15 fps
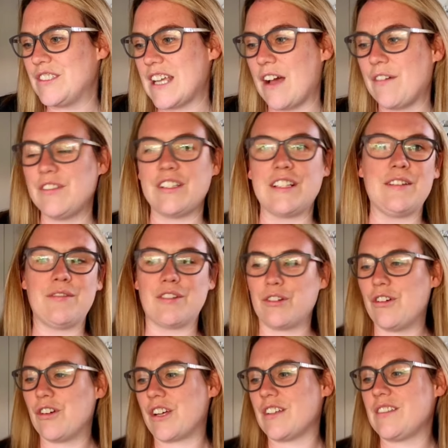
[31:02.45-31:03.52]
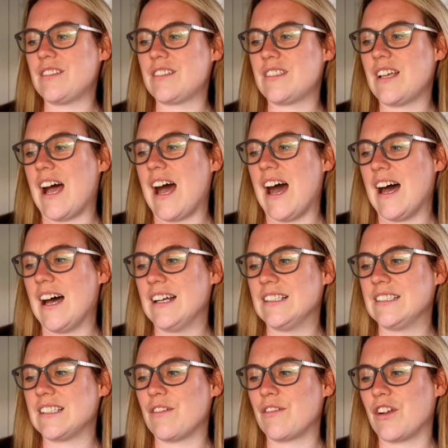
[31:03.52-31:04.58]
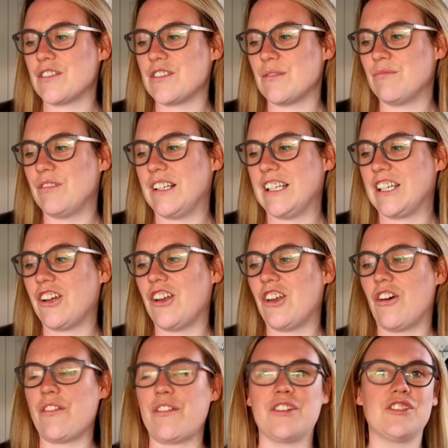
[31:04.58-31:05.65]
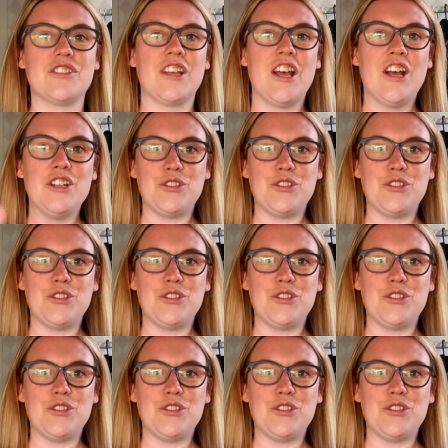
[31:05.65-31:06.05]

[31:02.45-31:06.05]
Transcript: definitely for August and I've got some really cool authors